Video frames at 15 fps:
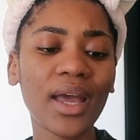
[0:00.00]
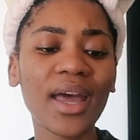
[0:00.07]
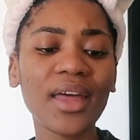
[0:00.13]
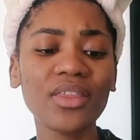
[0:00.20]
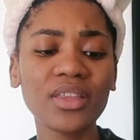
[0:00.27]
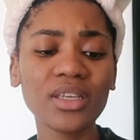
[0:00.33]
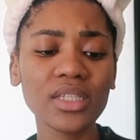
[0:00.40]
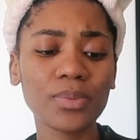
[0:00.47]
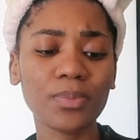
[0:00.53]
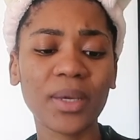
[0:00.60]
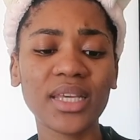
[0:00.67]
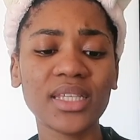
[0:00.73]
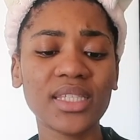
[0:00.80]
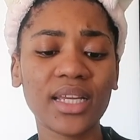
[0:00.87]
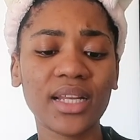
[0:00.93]
and this
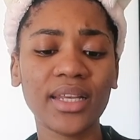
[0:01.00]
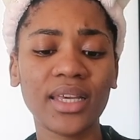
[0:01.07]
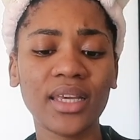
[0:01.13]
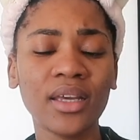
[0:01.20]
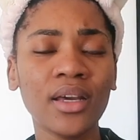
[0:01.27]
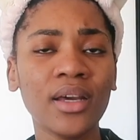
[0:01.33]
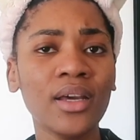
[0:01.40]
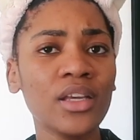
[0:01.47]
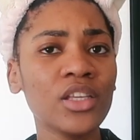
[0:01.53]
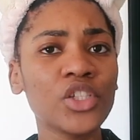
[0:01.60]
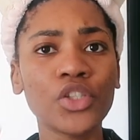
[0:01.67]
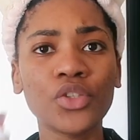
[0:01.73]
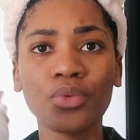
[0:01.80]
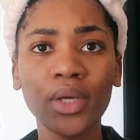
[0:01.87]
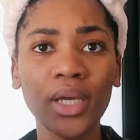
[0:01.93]
basically
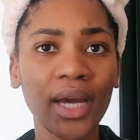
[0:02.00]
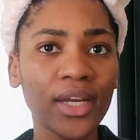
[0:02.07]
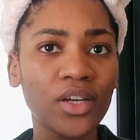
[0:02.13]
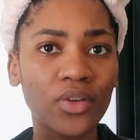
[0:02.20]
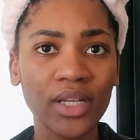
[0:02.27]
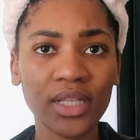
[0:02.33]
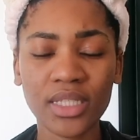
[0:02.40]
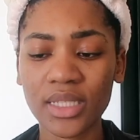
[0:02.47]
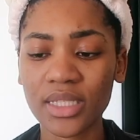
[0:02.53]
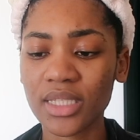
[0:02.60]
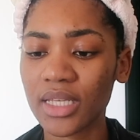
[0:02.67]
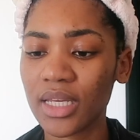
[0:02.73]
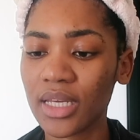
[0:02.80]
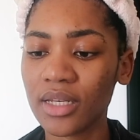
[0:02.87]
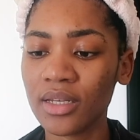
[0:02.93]
just rehydrates the
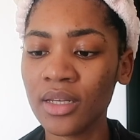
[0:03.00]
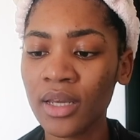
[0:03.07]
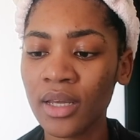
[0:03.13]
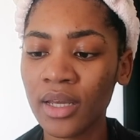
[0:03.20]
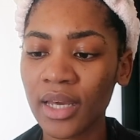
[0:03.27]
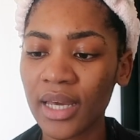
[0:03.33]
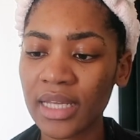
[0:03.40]
skin.